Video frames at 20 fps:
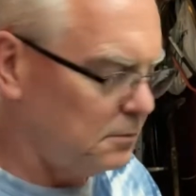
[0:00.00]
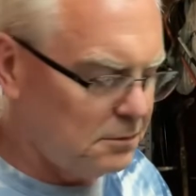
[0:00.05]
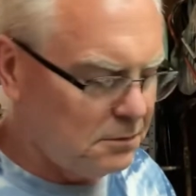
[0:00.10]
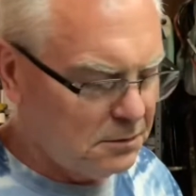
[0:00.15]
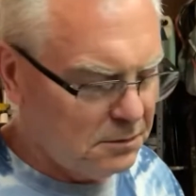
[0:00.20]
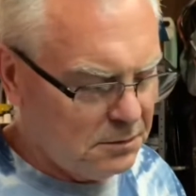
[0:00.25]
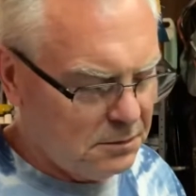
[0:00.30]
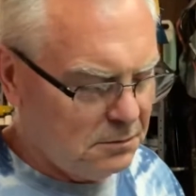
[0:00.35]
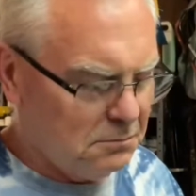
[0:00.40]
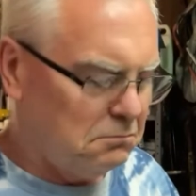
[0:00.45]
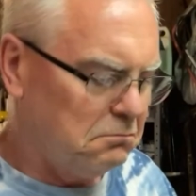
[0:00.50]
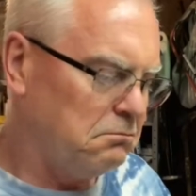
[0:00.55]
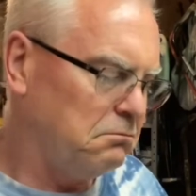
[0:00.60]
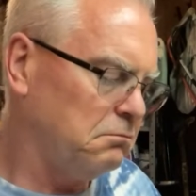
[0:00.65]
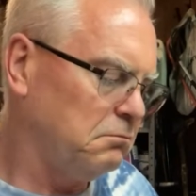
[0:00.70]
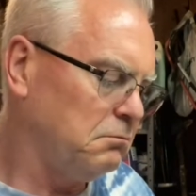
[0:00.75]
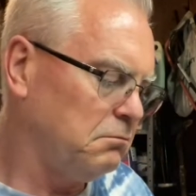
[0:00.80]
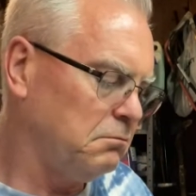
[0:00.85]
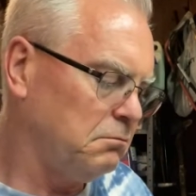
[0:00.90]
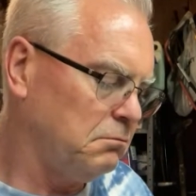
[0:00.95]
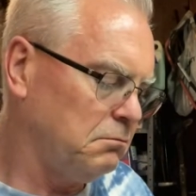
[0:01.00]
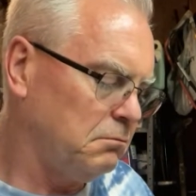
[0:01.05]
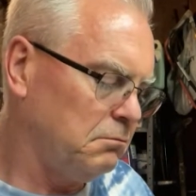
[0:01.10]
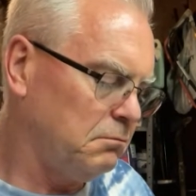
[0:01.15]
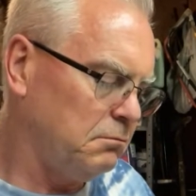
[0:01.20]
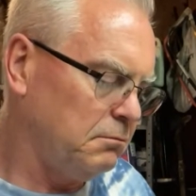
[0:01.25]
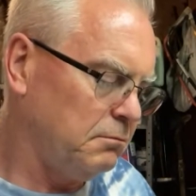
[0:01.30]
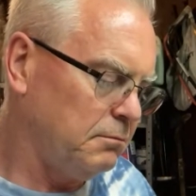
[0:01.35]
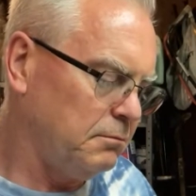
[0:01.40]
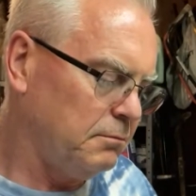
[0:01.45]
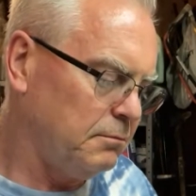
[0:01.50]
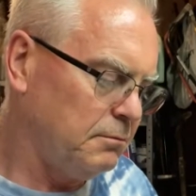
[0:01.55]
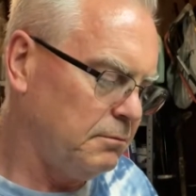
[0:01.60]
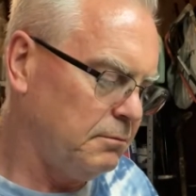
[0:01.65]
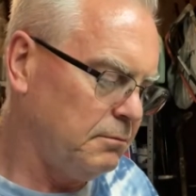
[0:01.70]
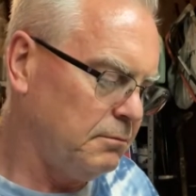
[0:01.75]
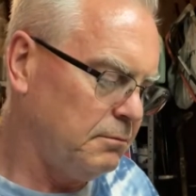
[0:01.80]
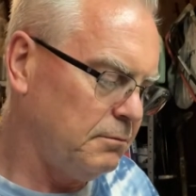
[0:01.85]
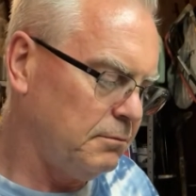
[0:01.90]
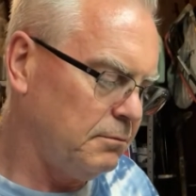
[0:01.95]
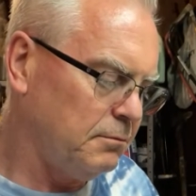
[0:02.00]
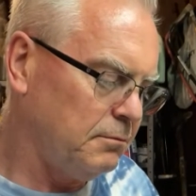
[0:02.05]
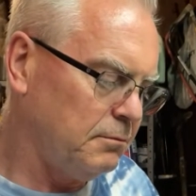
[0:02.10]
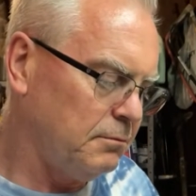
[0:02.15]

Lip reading: No one is speaking in this clip.